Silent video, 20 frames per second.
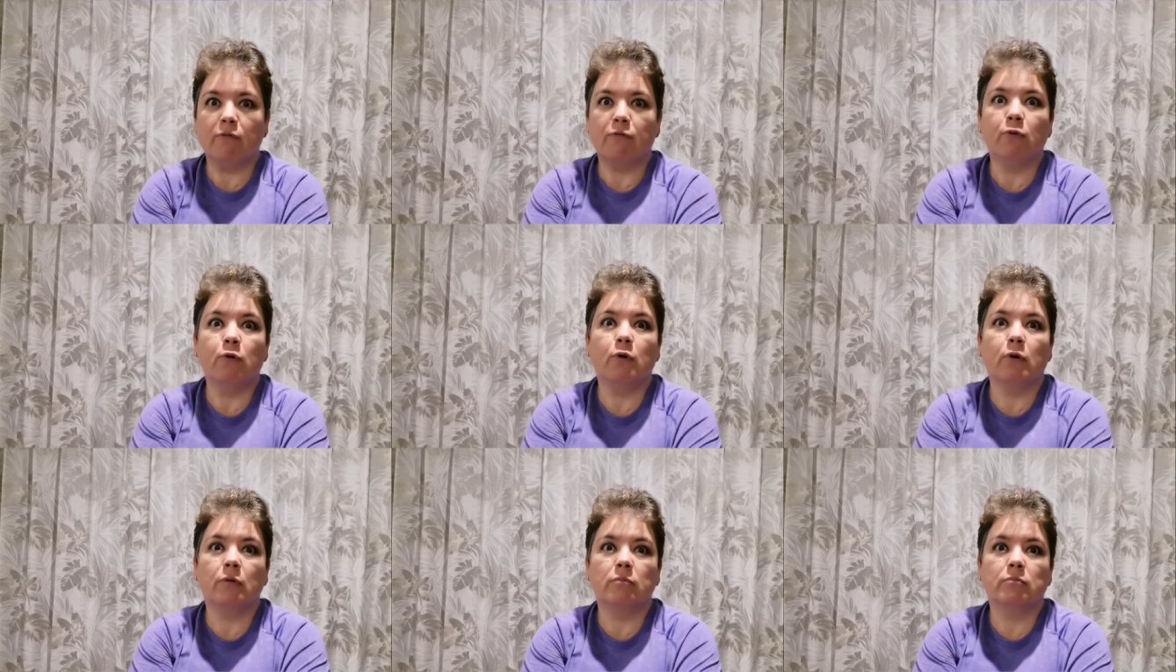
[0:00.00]

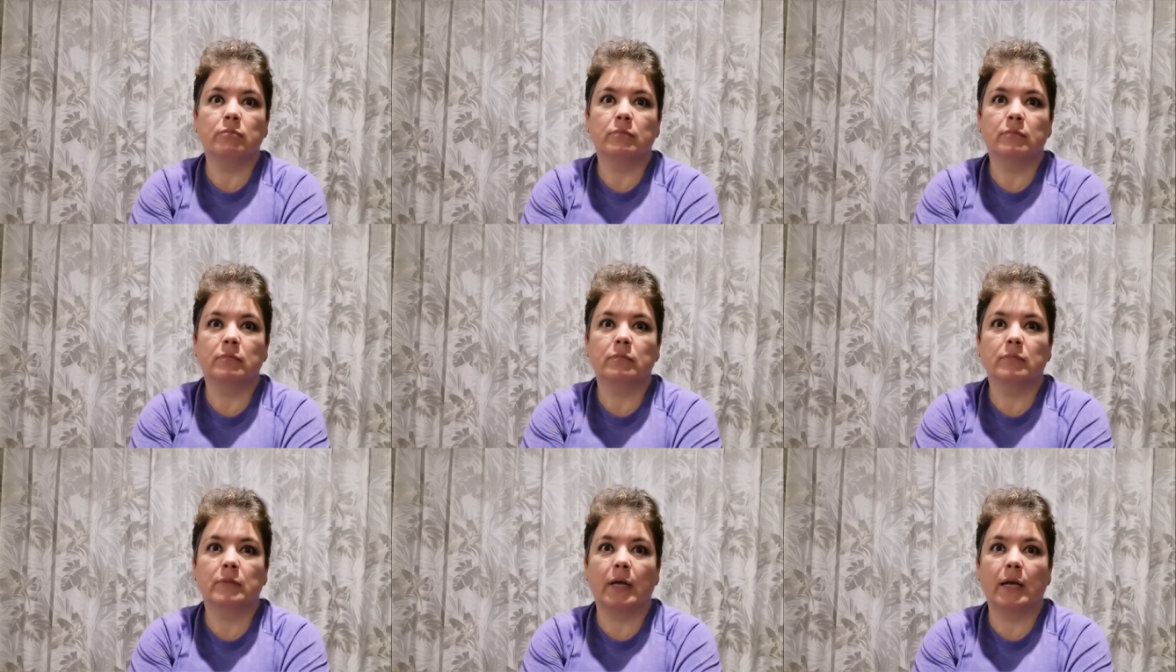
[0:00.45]
for
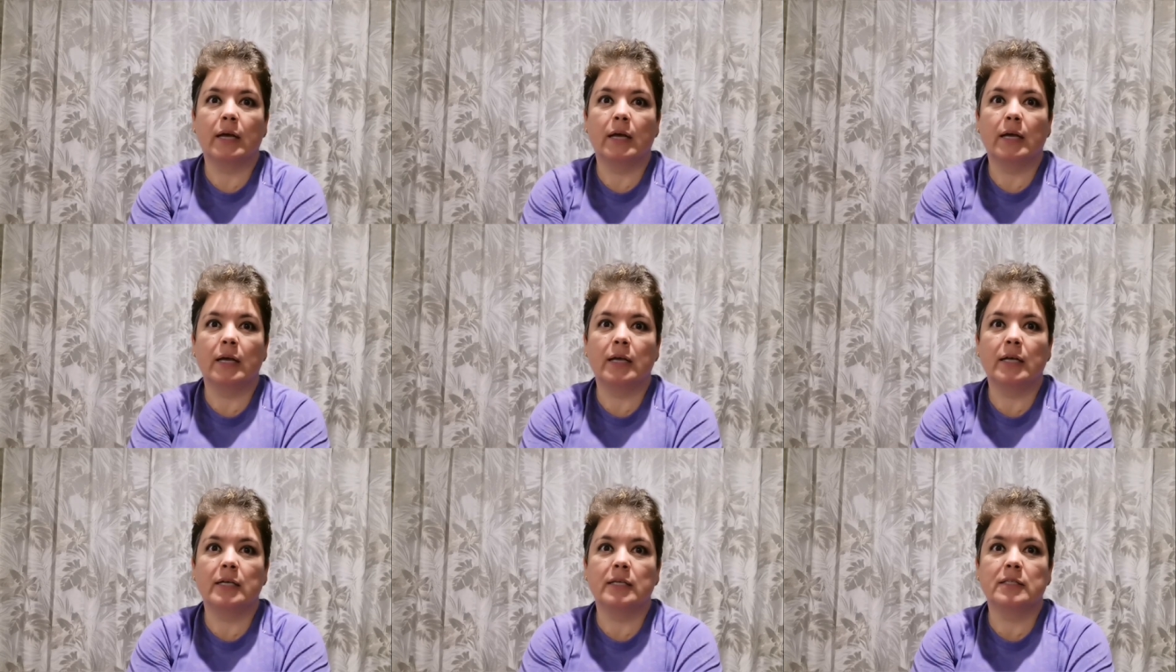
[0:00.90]

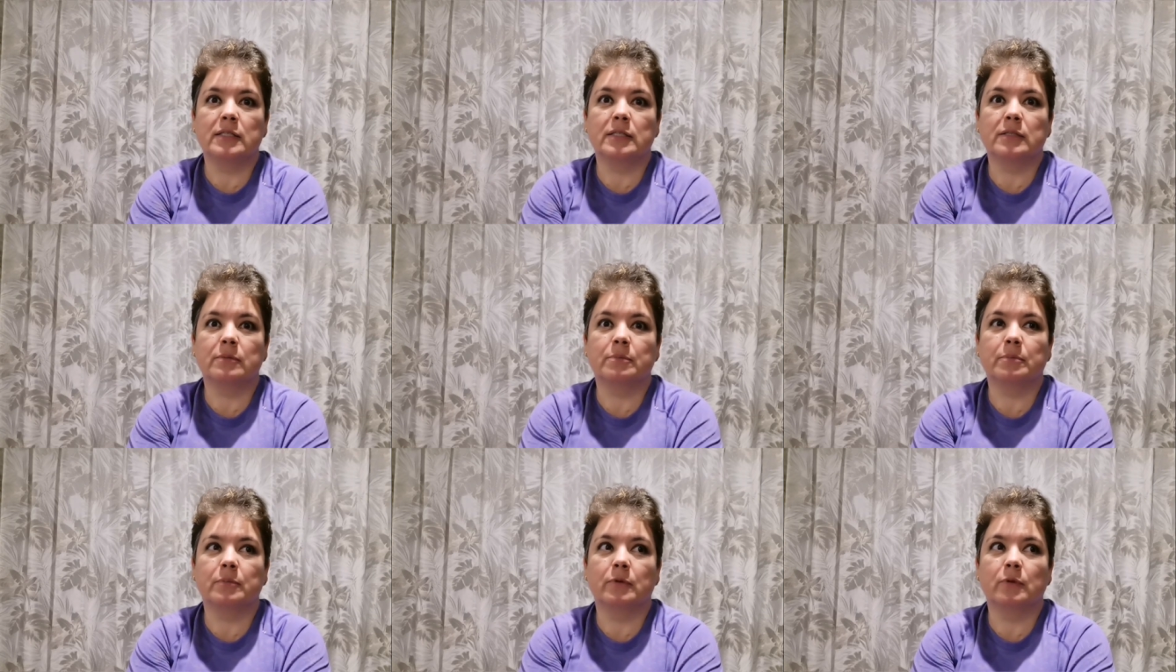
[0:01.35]

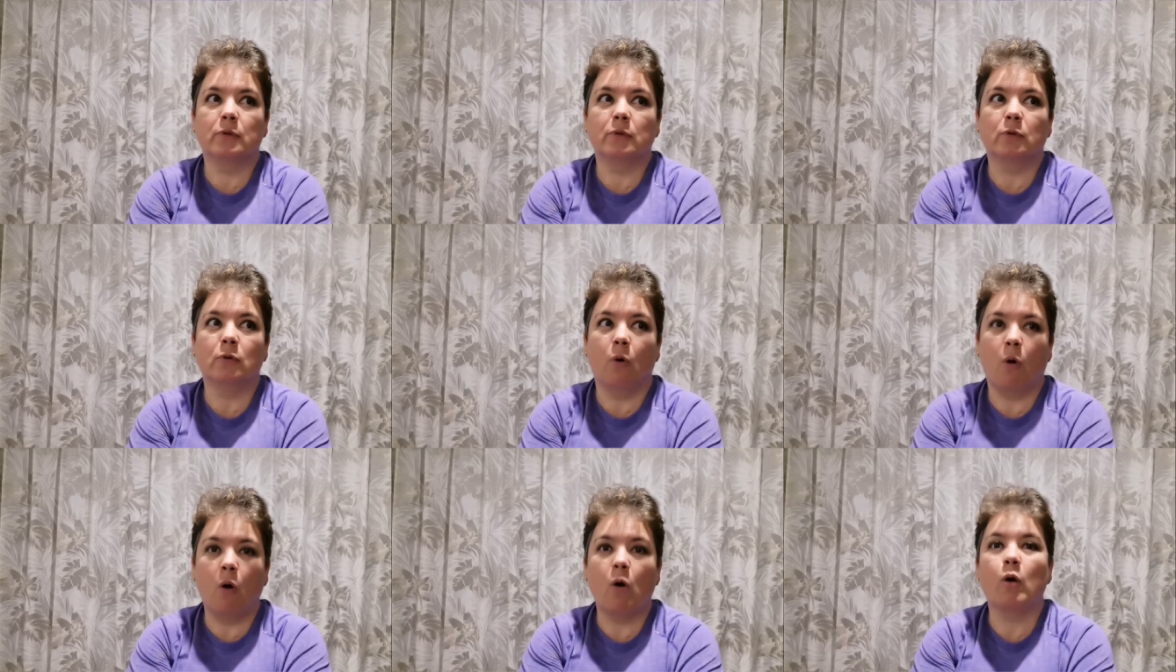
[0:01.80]
as
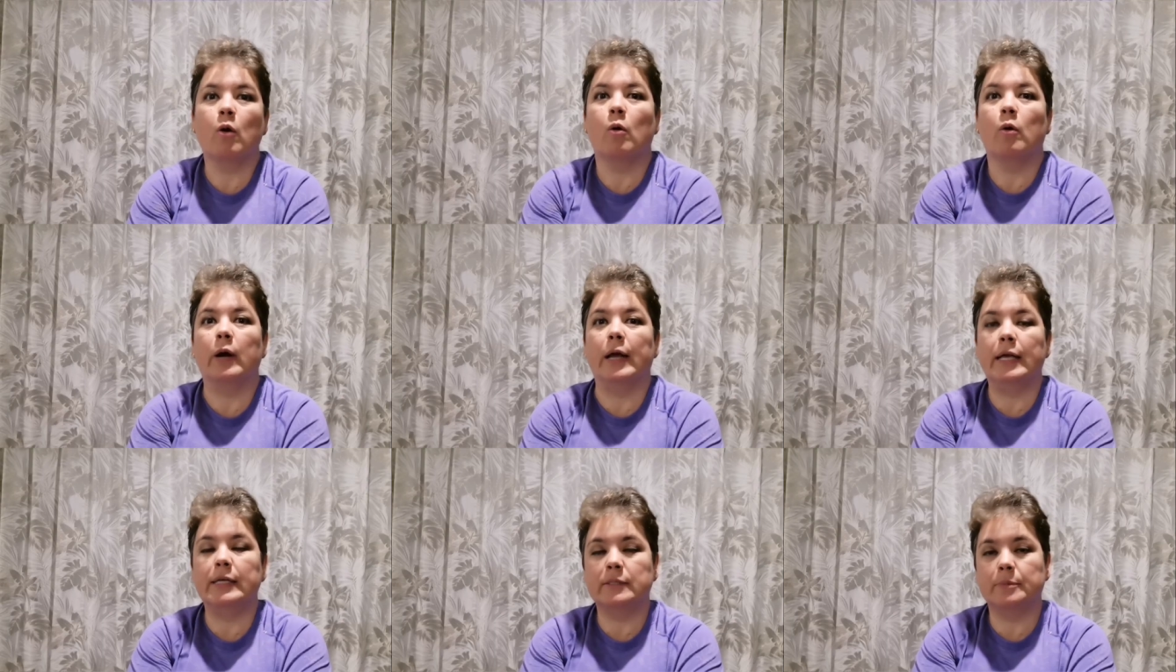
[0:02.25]
long
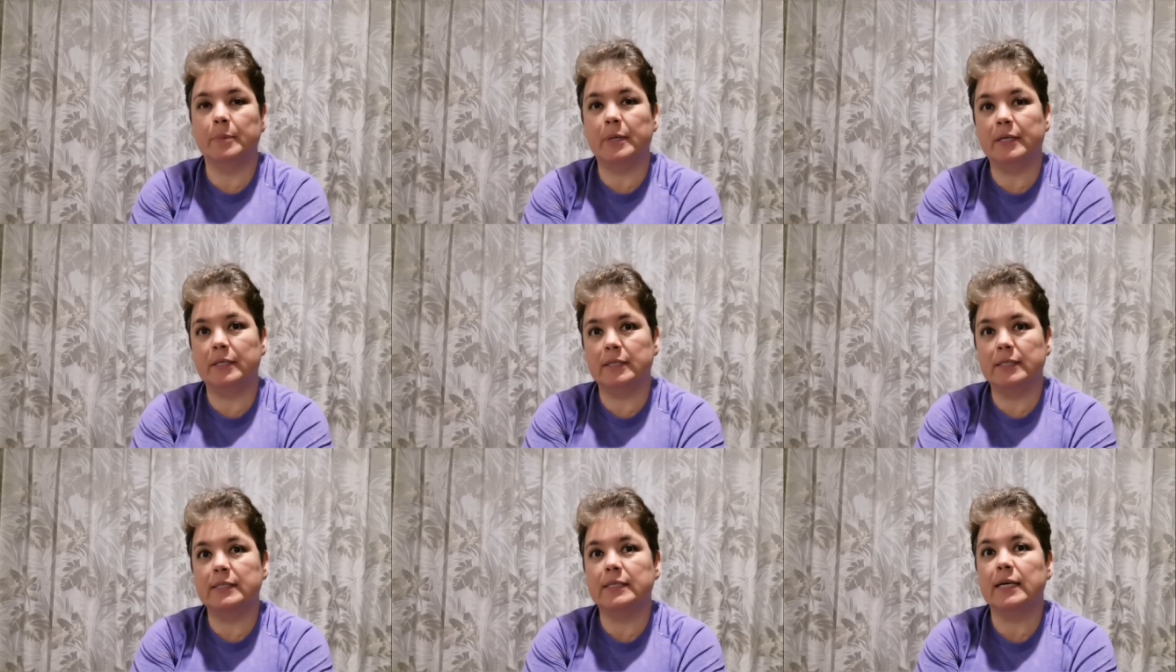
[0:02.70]
or as
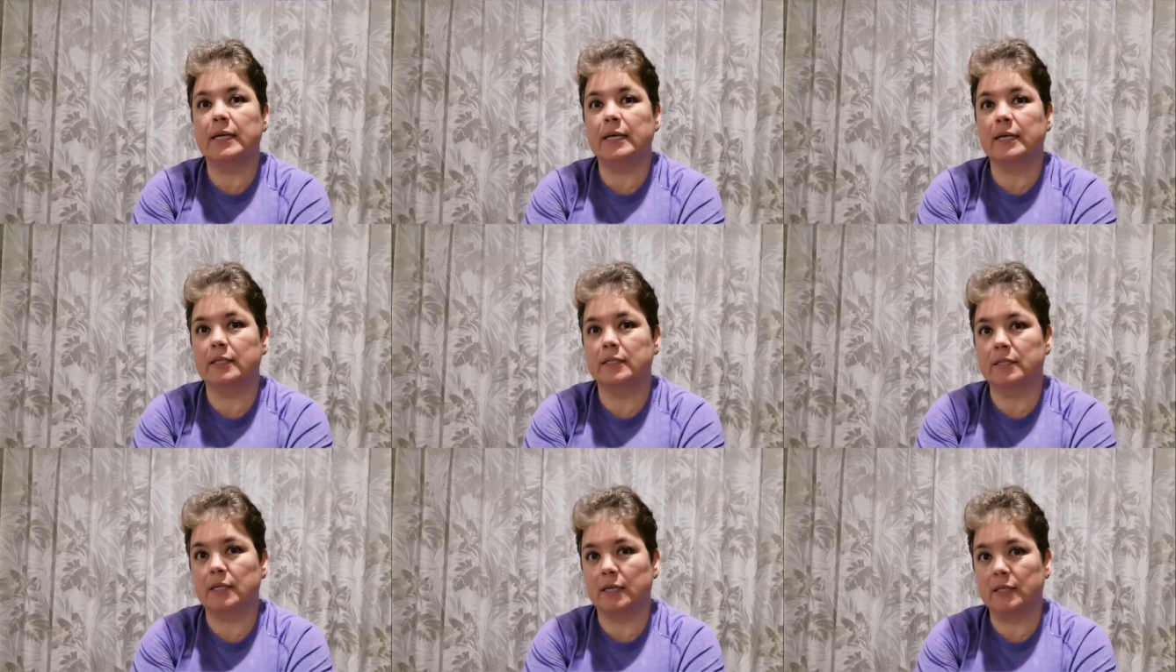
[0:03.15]
many
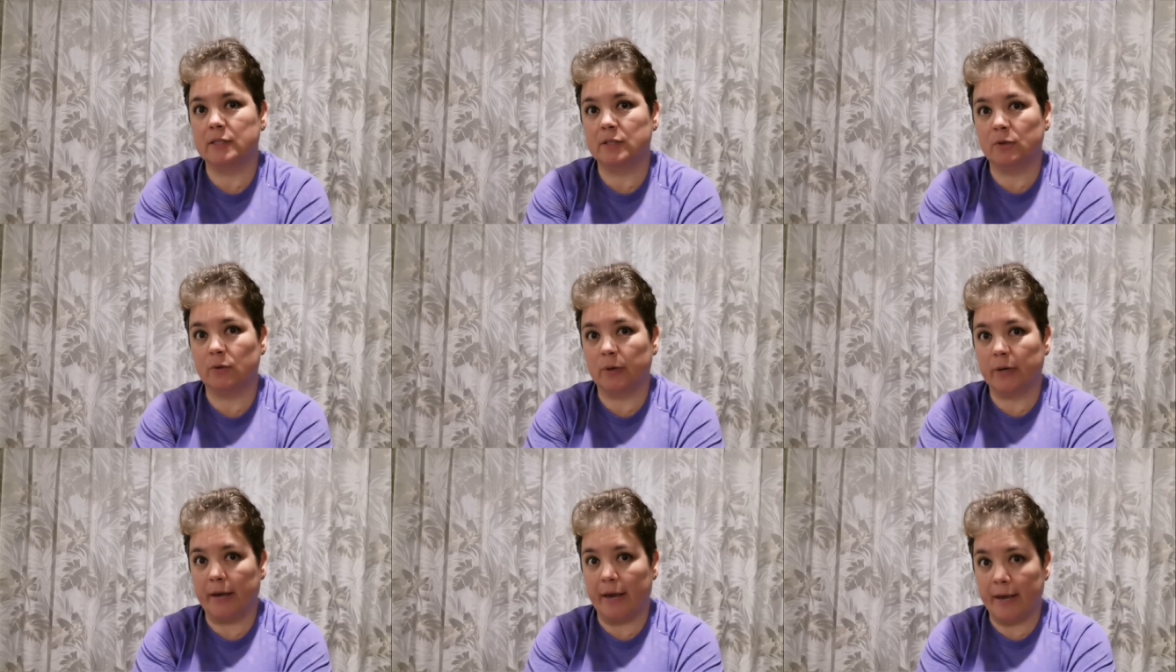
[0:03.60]
seconds as
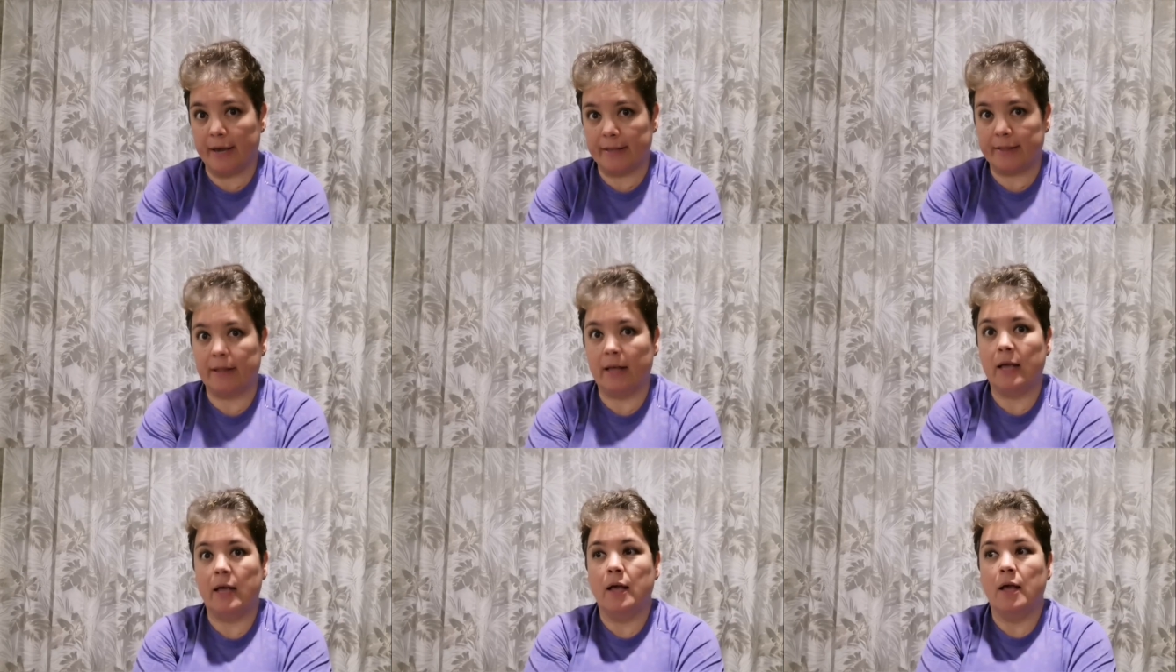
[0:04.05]
you
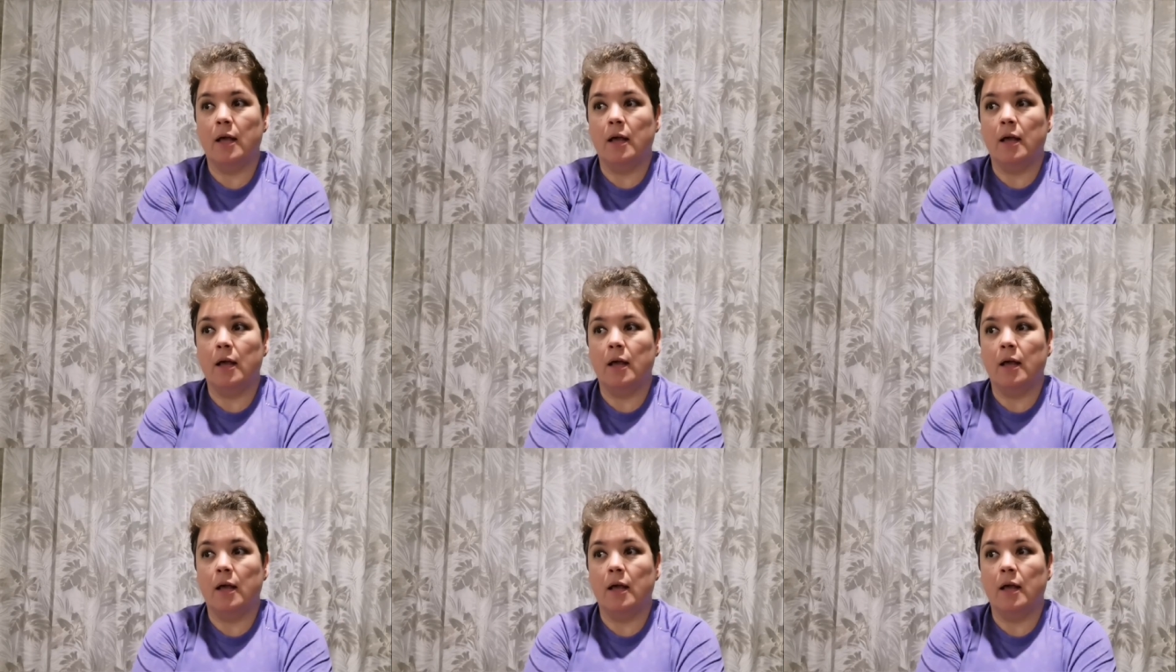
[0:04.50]
can,